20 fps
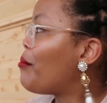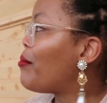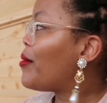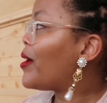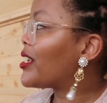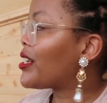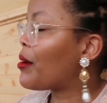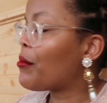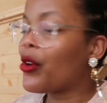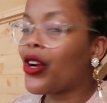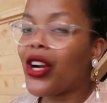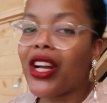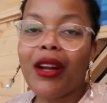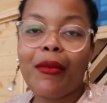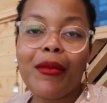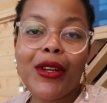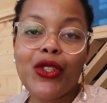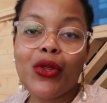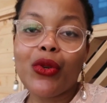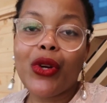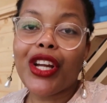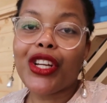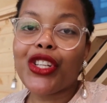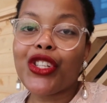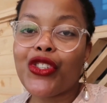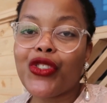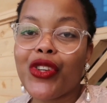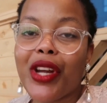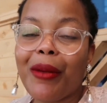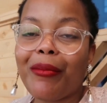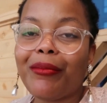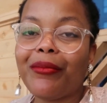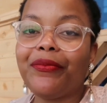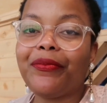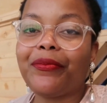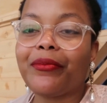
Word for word: But I'm not gonna be too extreme.